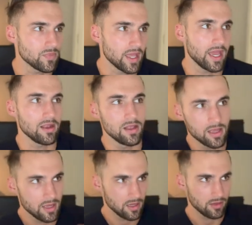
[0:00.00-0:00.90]
that
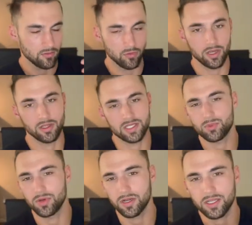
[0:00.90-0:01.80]
reading this
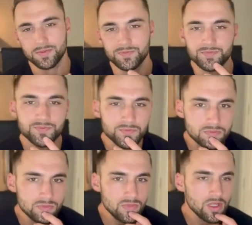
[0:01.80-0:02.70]
book
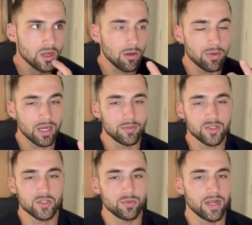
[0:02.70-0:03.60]
called Becoming
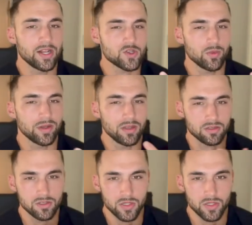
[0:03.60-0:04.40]
Supernatural by Dr.